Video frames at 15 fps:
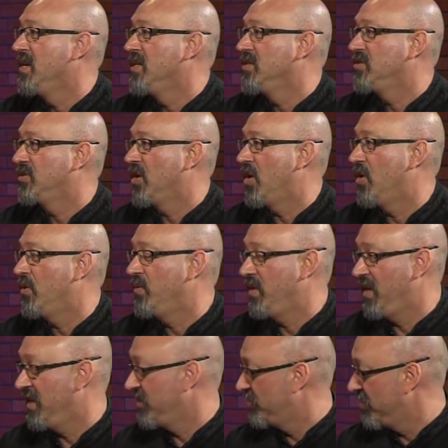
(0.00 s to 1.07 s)
So he
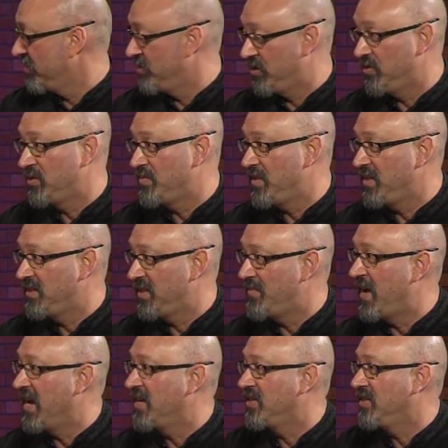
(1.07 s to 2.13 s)
introduced me to
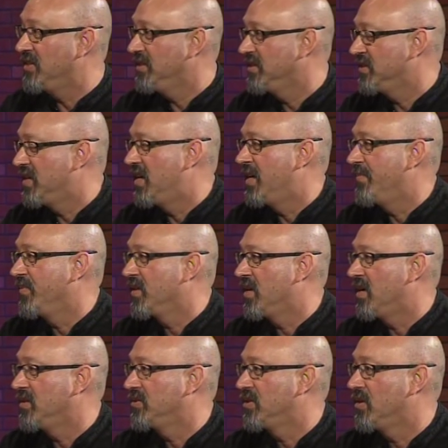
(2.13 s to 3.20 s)
Michael,
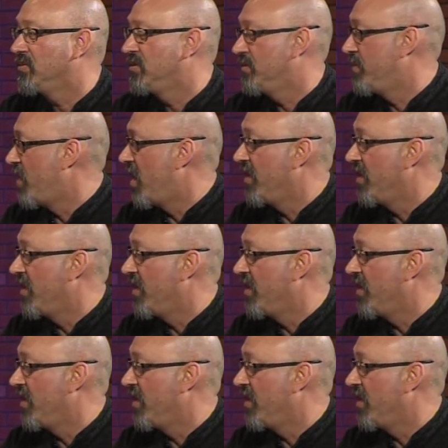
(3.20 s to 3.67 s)
also to Paul